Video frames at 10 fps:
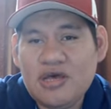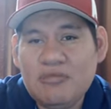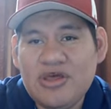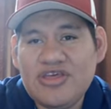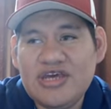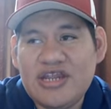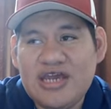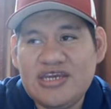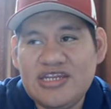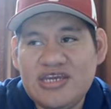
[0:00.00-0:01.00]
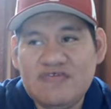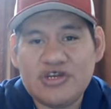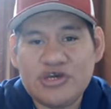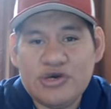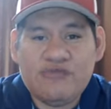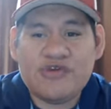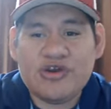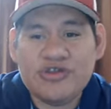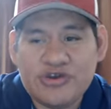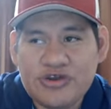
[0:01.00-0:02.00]
But then I could even go
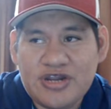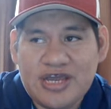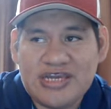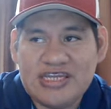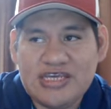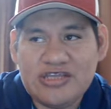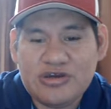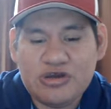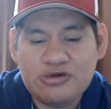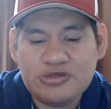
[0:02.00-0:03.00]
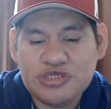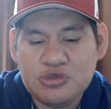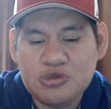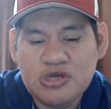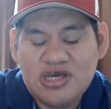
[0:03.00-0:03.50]
further, and I can either go to